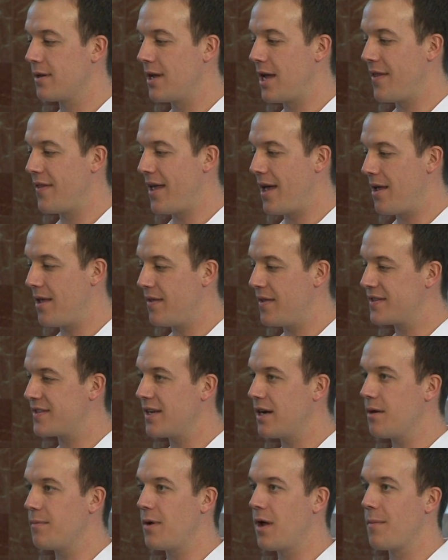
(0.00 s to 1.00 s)
And, that, and the
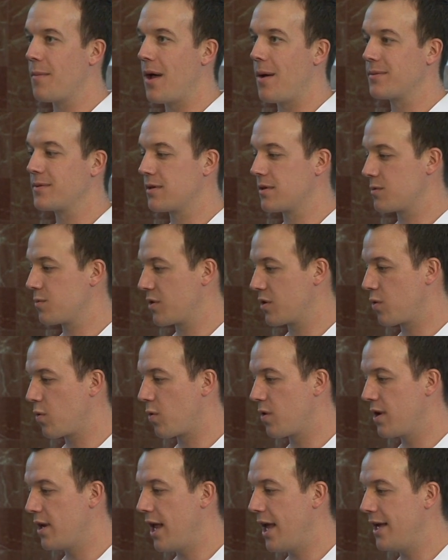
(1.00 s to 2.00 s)
cerebellum helps us with
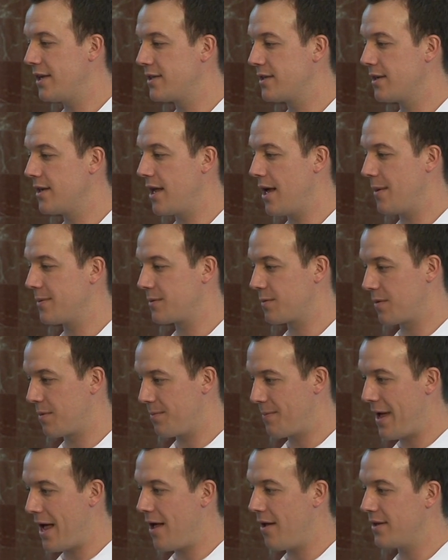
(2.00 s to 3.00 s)
coordination, it helps us
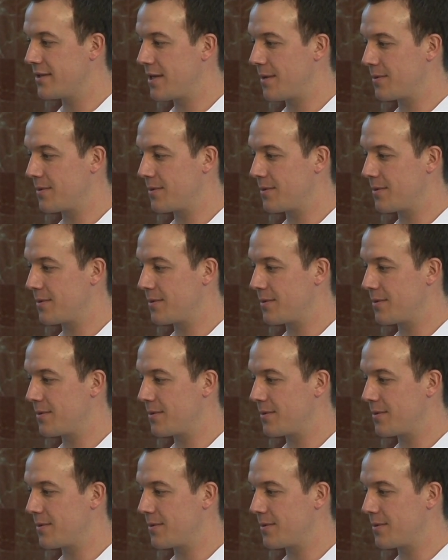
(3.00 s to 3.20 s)
with balance,